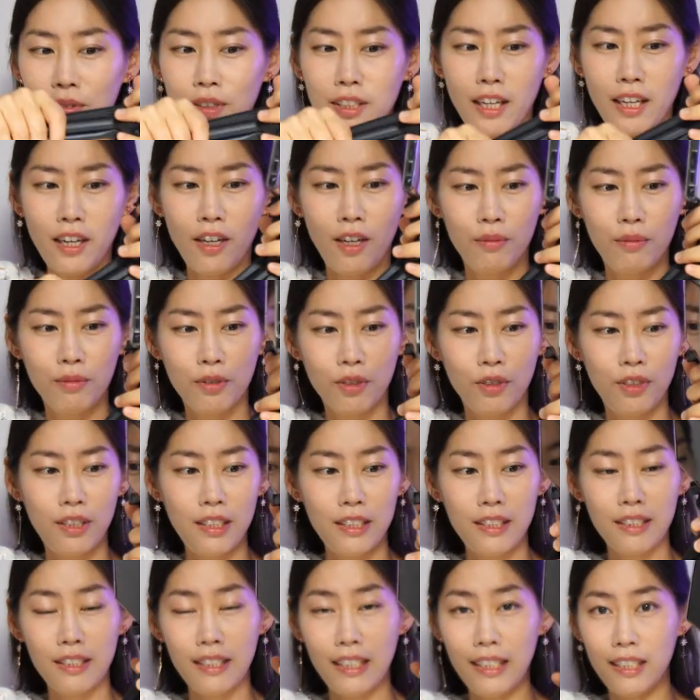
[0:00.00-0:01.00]
setup, so
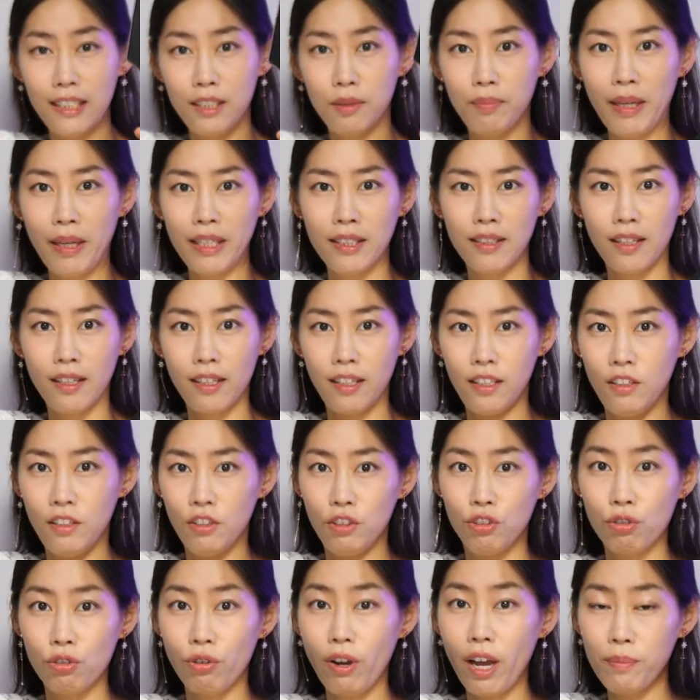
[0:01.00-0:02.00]
this is basically the
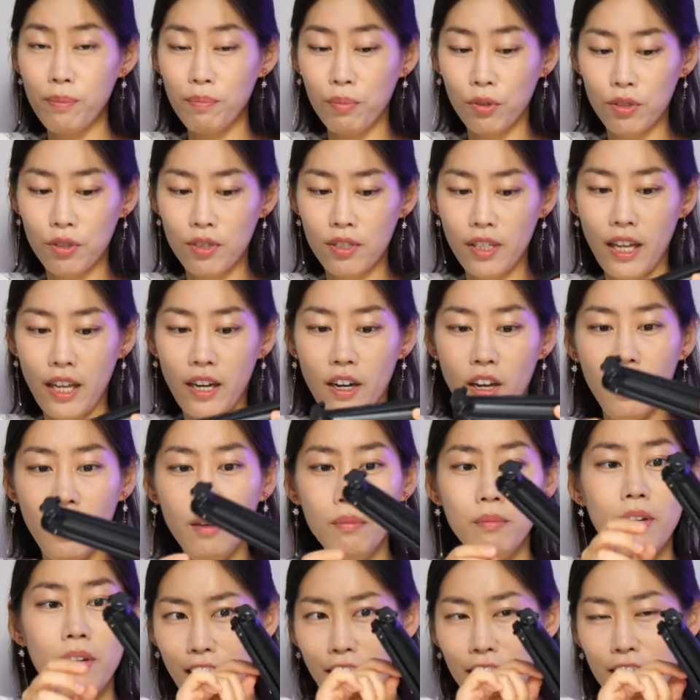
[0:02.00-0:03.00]
tripod
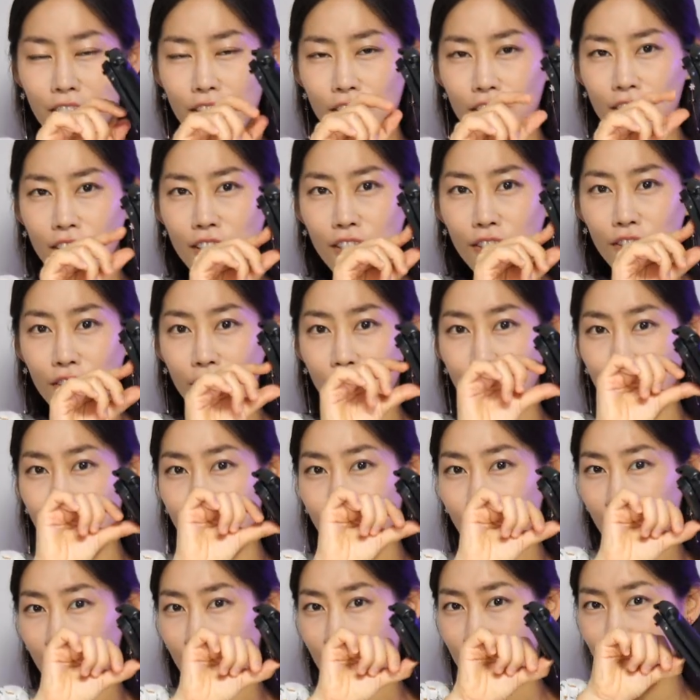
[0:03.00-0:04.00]
setup. I just need to
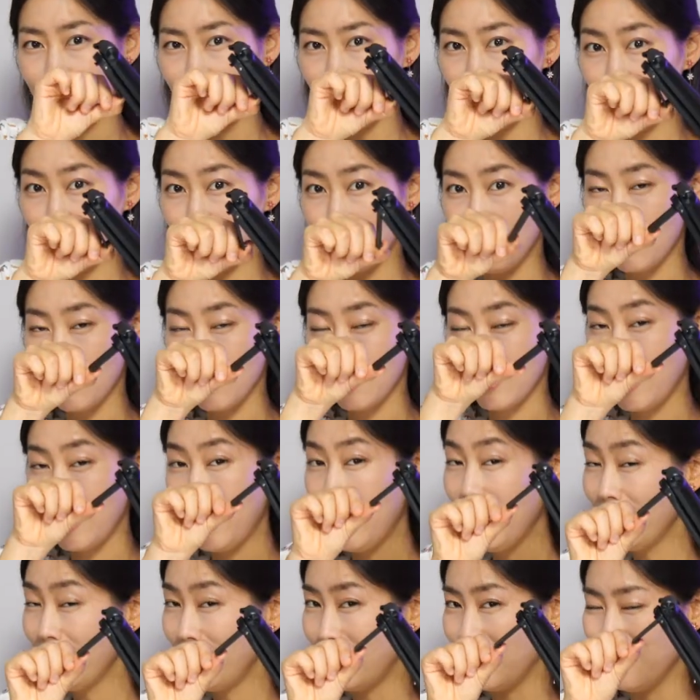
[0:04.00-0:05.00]
flick this, which is
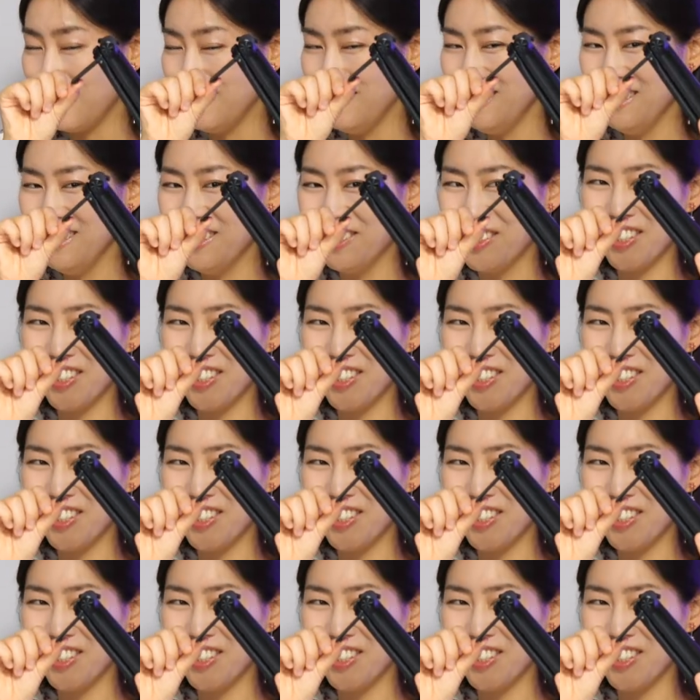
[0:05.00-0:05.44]
hidden,